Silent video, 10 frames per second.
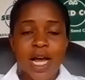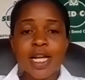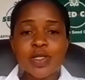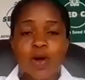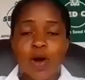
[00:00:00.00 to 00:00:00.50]

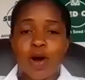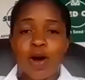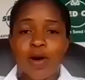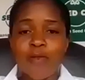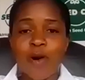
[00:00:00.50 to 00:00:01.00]

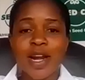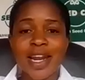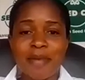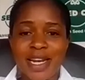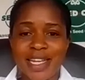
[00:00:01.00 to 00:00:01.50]
So for
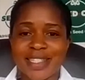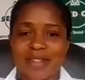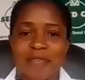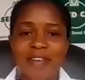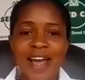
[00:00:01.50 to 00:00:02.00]
green
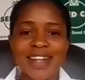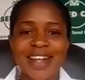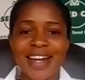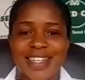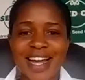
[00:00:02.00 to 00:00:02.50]
mealies, we find
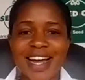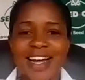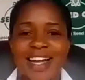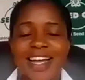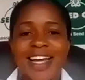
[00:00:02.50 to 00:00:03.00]
that
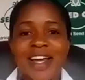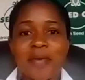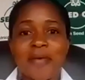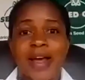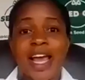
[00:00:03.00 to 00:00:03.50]

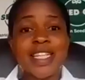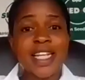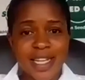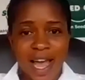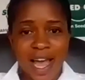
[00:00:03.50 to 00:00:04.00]
at
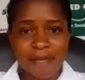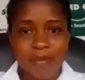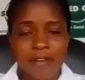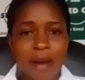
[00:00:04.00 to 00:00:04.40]
this time,